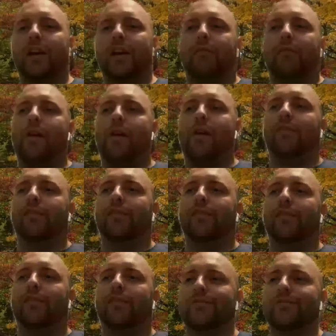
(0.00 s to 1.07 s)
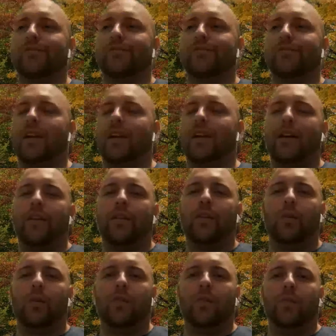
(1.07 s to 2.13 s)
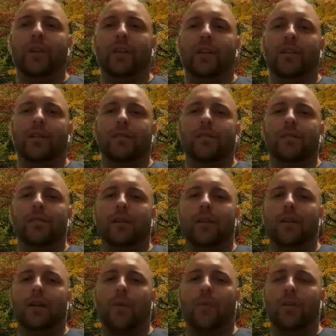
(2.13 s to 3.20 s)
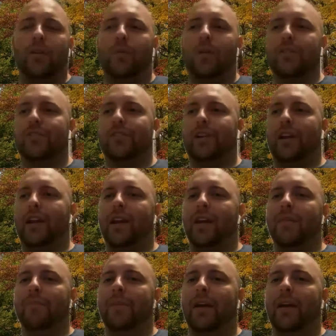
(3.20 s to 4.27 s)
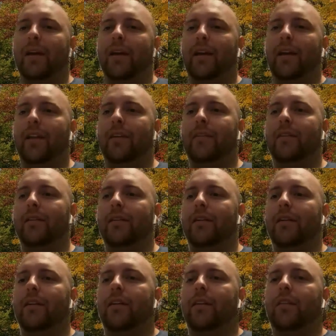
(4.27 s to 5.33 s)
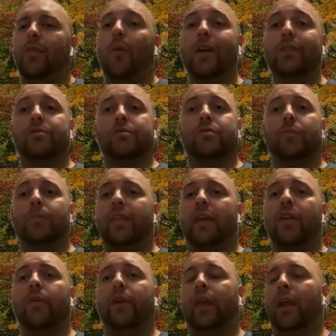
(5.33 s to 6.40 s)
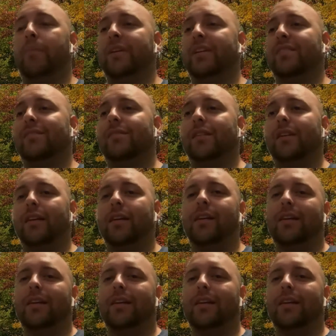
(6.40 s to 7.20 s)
thrown out of a Roosters that day down in Louisville because I wanted to watch the game, and the waitress told me they don't get NBC.